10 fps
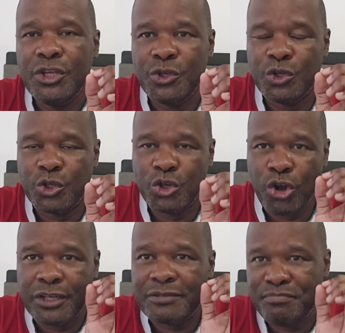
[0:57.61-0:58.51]
you do
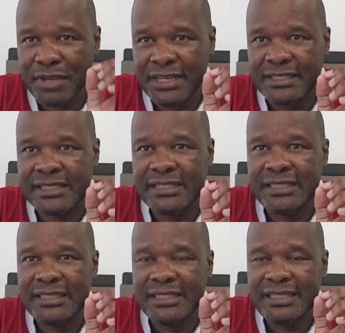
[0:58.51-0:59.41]
not meet
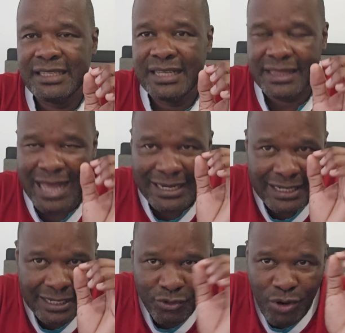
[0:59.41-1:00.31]
that
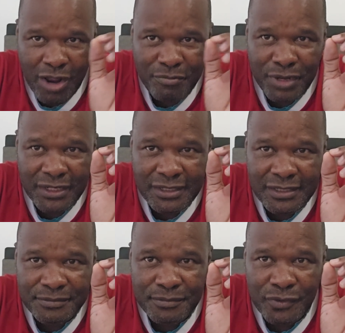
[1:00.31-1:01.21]
requirement
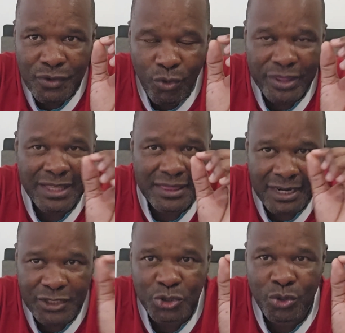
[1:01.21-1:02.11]
or the
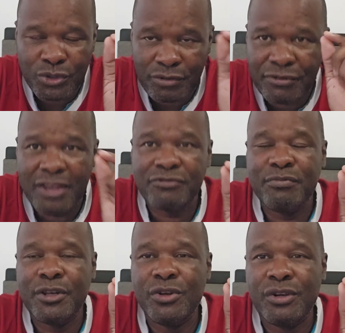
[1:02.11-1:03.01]
threshold of 5
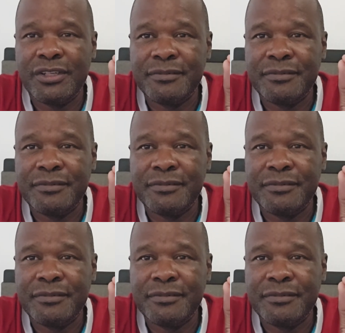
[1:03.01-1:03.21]
million.